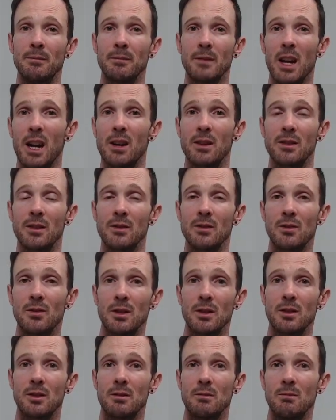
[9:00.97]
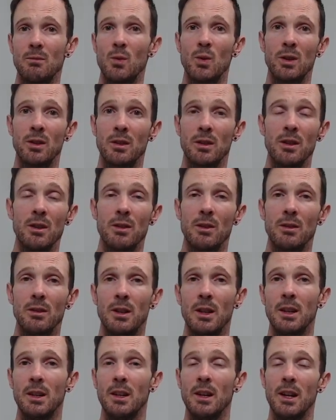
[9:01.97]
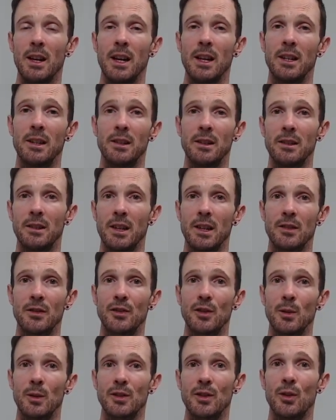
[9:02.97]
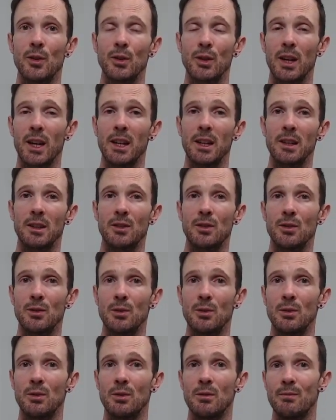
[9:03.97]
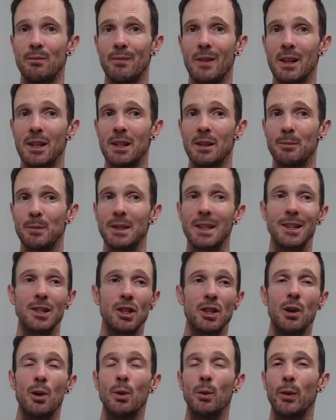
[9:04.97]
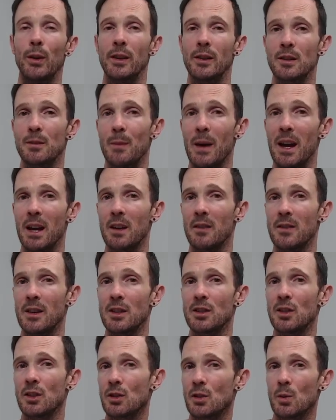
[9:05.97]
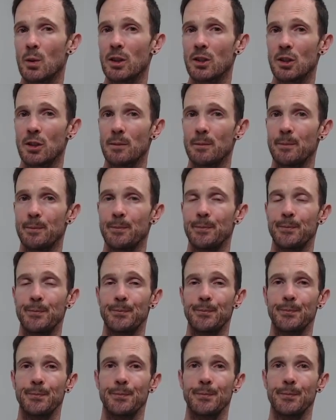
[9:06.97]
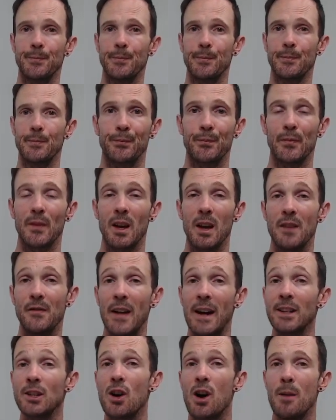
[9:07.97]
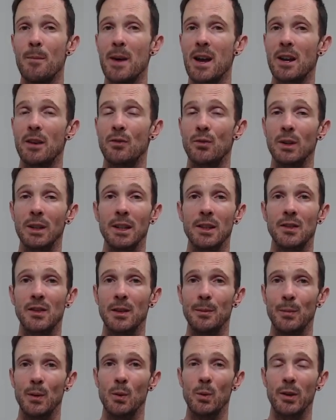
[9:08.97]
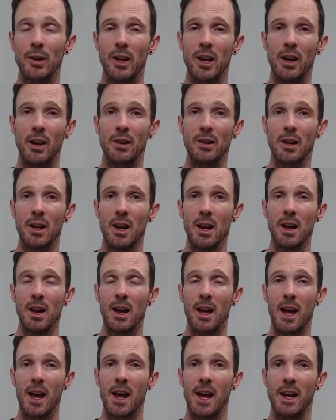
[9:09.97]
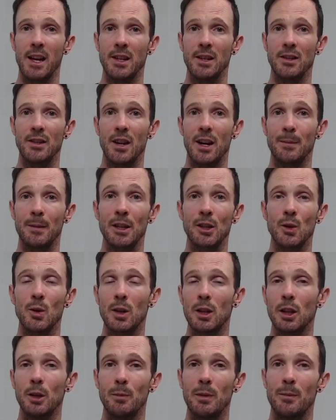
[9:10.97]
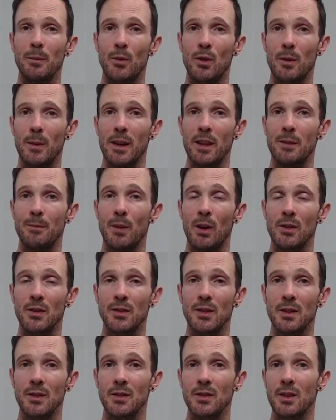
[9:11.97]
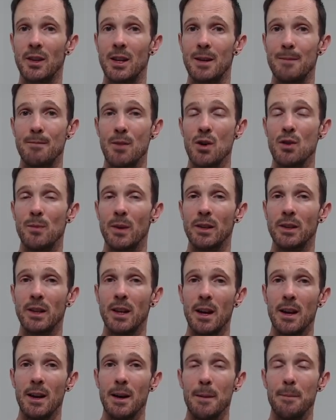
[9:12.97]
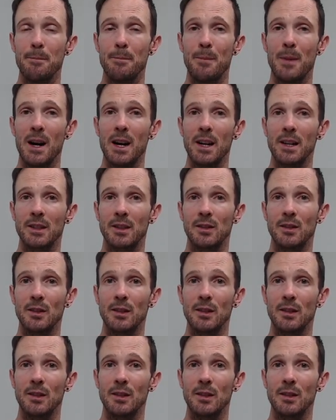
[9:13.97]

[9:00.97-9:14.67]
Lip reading: characters just wouldn't know, and so it's okay to potentially hold things back in that situation. I found combat really simple with Cairn, and I'm going to talk a little bit more about the monsters in a moment, but